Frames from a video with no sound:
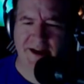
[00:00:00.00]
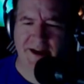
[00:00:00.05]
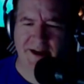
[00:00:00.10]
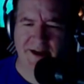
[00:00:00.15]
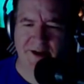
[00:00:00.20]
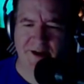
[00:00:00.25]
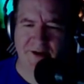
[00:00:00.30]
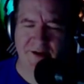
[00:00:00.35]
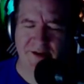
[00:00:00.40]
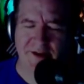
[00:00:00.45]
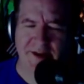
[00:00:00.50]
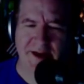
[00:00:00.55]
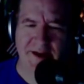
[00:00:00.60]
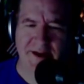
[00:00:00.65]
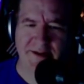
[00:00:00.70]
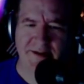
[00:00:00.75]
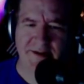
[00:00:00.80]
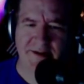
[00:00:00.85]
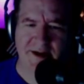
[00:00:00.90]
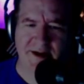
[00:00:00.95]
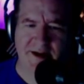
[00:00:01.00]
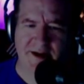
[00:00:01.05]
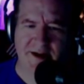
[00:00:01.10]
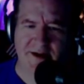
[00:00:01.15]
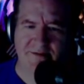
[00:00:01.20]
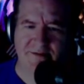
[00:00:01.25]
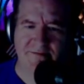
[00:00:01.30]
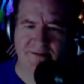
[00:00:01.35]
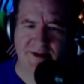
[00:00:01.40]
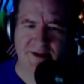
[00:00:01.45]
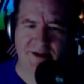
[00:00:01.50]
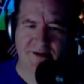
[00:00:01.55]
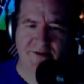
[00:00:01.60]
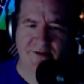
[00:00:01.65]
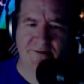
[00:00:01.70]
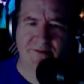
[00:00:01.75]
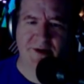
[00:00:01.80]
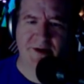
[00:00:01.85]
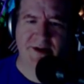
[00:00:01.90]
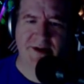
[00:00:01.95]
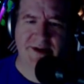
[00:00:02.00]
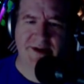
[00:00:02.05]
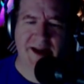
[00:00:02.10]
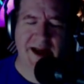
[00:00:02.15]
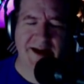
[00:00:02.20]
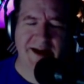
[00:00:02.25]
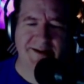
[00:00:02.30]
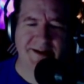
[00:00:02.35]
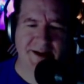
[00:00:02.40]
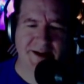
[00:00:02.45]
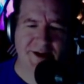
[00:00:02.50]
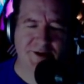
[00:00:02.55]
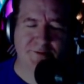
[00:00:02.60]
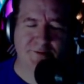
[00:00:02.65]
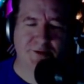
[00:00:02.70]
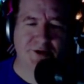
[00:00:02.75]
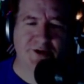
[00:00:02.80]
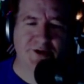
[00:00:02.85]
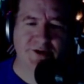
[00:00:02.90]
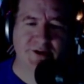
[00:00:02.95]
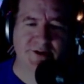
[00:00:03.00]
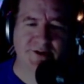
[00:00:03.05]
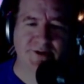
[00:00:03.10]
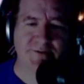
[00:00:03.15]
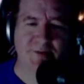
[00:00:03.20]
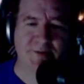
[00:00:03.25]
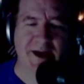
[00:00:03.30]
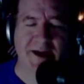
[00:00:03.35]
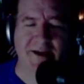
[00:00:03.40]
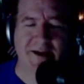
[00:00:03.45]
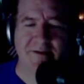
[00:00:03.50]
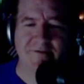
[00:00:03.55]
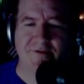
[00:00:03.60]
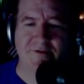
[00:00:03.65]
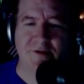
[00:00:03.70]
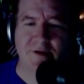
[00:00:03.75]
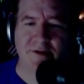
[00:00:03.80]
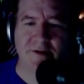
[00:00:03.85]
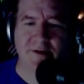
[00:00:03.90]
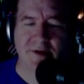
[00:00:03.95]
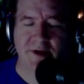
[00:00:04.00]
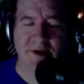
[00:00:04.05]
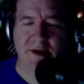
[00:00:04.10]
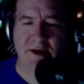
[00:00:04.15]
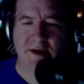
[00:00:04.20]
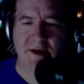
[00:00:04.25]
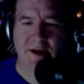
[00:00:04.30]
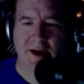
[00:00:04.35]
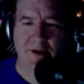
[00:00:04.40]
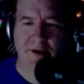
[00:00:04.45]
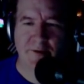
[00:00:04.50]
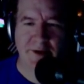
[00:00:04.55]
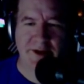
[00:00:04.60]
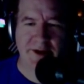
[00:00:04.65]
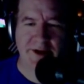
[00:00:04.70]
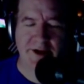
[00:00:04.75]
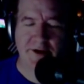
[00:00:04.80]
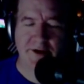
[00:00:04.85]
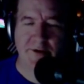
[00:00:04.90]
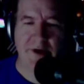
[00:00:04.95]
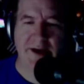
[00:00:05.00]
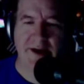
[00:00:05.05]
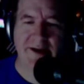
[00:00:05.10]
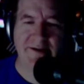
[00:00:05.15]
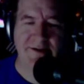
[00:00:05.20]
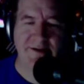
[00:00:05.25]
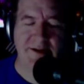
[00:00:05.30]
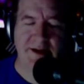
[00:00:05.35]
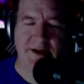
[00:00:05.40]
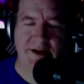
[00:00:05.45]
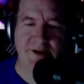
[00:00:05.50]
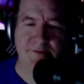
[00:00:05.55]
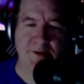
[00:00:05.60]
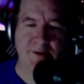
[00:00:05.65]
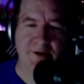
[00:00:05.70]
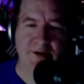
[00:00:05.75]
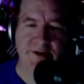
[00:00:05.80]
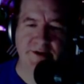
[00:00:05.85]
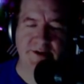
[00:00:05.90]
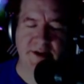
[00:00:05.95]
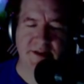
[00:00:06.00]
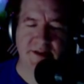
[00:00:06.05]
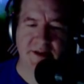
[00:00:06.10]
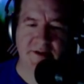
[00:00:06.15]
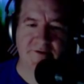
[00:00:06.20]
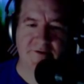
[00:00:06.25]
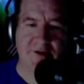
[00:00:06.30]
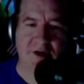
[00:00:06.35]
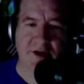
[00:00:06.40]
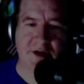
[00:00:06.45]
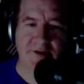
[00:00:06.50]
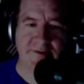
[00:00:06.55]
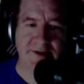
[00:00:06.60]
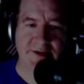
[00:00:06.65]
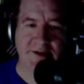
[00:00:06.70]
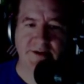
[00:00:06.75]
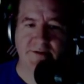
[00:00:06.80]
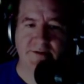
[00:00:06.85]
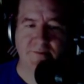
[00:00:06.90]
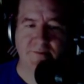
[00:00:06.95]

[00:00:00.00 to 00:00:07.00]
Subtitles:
and all of that, casting aspersions back and forth, it really degrades the experience, I think, for all of us.